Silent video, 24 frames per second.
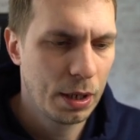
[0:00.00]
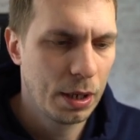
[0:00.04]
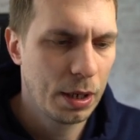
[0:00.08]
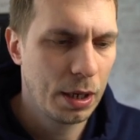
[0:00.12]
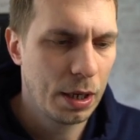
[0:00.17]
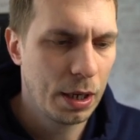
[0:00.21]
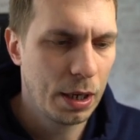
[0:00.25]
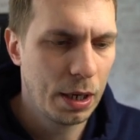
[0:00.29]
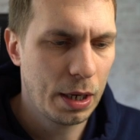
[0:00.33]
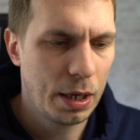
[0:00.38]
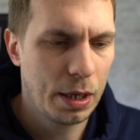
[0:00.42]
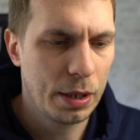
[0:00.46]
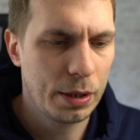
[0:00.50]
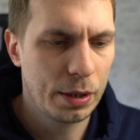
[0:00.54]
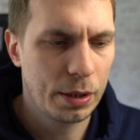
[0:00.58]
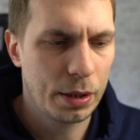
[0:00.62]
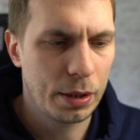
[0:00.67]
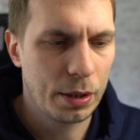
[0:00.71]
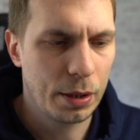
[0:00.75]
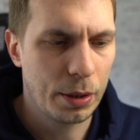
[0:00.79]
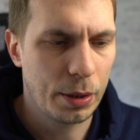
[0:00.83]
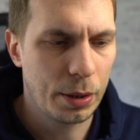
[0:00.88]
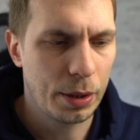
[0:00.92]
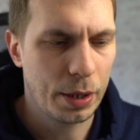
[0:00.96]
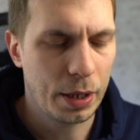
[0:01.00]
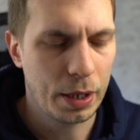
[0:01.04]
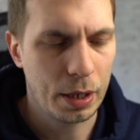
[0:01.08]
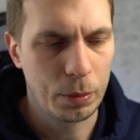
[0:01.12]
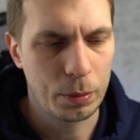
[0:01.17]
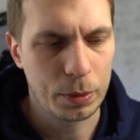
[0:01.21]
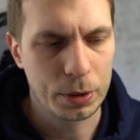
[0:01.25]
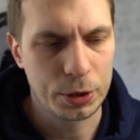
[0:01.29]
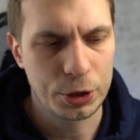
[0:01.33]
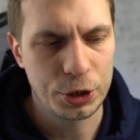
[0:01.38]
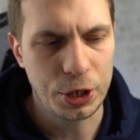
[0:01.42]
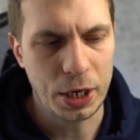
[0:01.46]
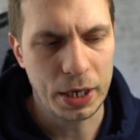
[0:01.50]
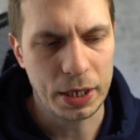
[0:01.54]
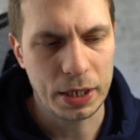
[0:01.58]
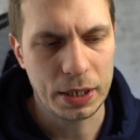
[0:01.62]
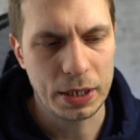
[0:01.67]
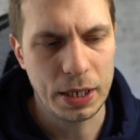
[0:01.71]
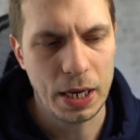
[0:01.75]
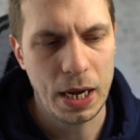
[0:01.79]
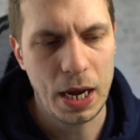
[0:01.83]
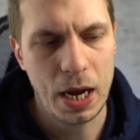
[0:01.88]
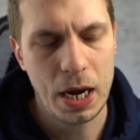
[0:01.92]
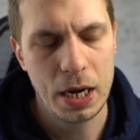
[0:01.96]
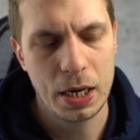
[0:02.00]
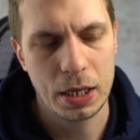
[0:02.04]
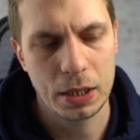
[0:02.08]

And then I will check again,